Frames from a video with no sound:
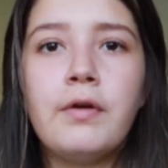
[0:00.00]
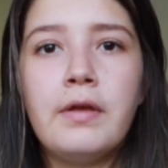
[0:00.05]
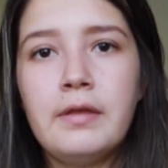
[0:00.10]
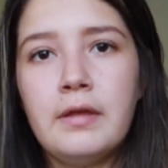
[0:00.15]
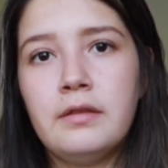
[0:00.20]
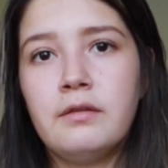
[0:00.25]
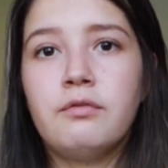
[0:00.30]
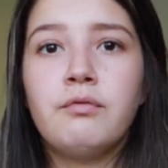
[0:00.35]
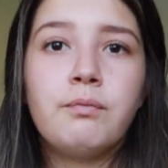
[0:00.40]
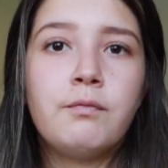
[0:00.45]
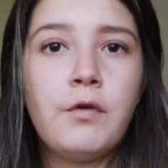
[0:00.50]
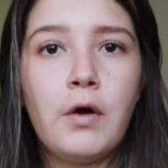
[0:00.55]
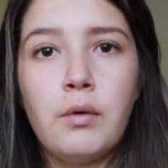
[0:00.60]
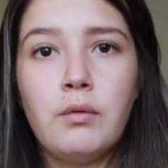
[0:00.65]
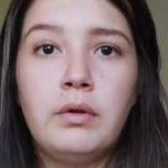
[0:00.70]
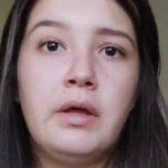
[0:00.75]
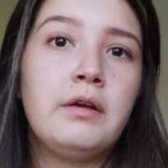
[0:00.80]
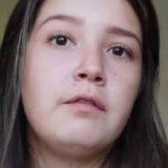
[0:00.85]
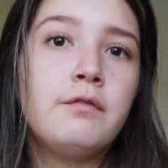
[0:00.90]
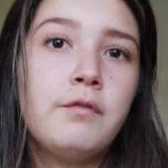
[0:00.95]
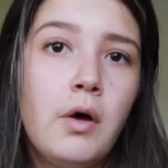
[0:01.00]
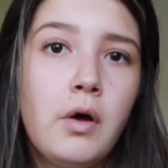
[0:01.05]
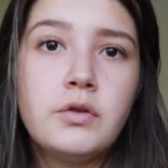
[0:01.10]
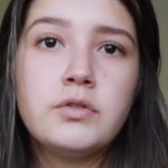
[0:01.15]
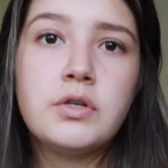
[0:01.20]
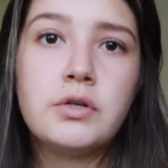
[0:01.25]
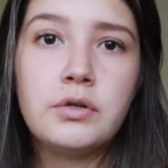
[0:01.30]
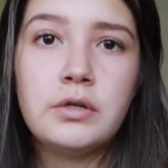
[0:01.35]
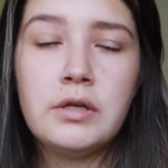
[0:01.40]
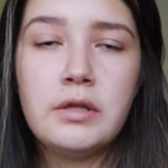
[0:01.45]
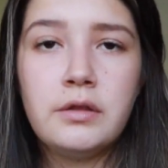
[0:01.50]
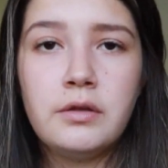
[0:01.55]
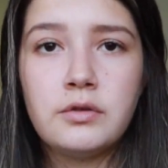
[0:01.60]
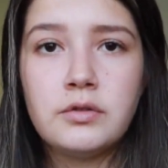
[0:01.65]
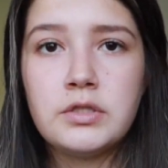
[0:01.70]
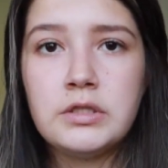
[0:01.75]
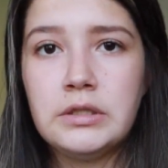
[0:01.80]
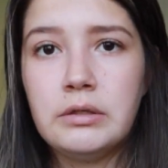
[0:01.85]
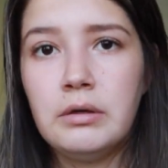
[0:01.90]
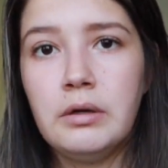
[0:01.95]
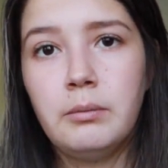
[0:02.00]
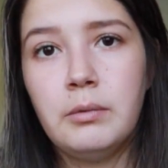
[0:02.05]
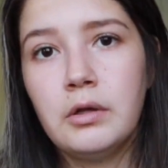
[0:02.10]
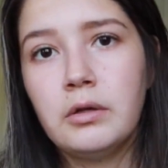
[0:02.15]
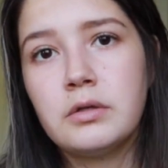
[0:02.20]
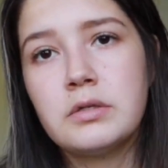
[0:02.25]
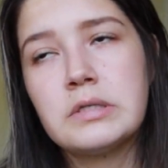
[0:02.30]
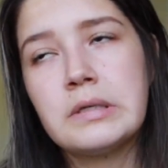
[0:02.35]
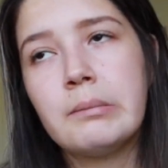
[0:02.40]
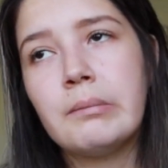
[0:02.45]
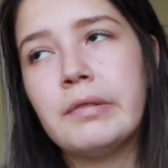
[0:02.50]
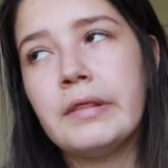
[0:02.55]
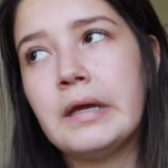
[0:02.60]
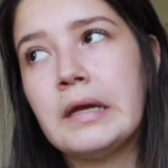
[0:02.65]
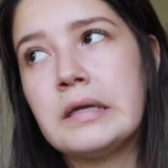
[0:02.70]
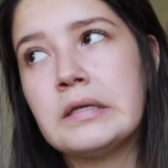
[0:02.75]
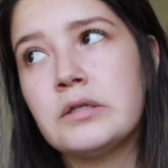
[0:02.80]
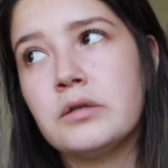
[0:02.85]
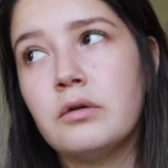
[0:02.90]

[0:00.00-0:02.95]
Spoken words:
and then the phone like falls underneath your steering wheel or something.